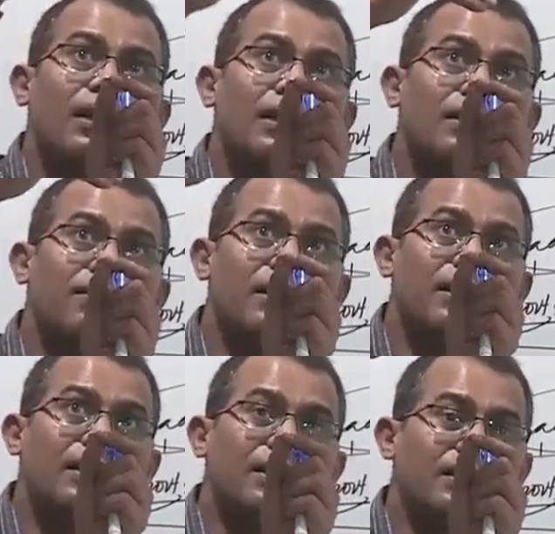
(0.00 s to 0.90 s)

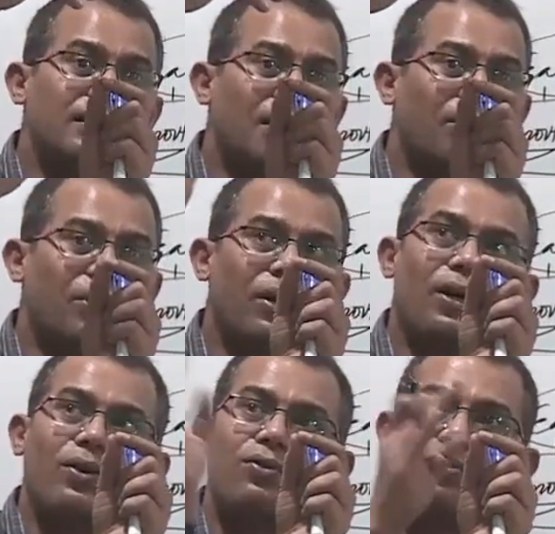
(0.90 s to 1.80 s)
whether it is up or
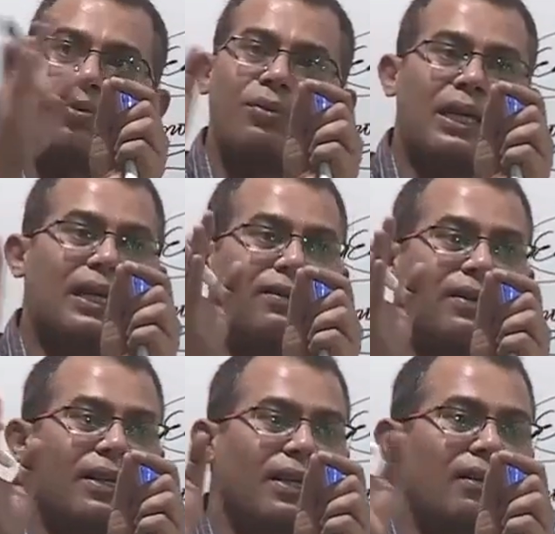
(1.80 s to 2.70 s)
down from
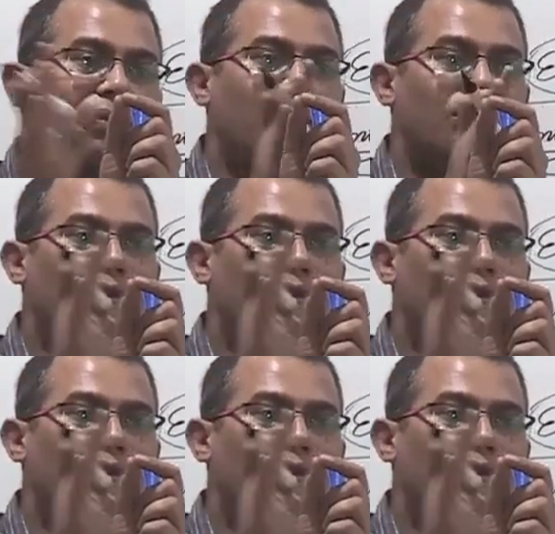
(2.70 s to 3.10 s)
anywhere, it will be